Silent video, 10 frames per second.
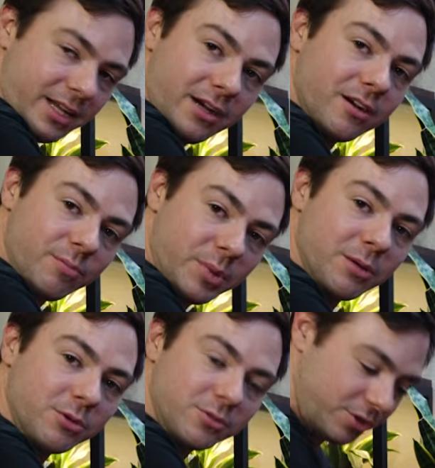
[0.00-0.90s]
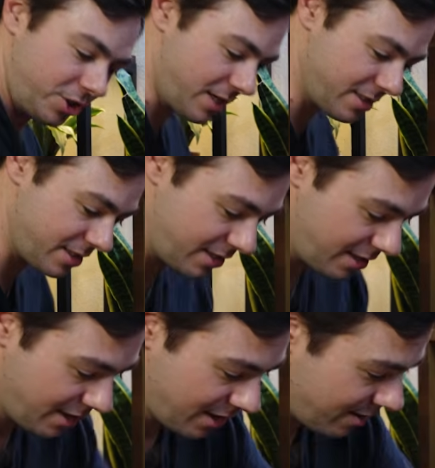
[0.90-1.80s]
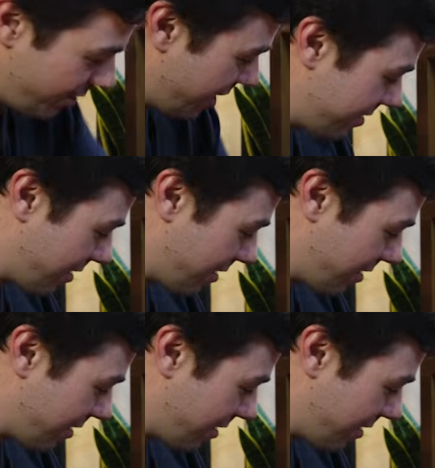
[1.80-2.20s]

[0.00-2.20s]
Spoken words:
here and be able to adjust it, because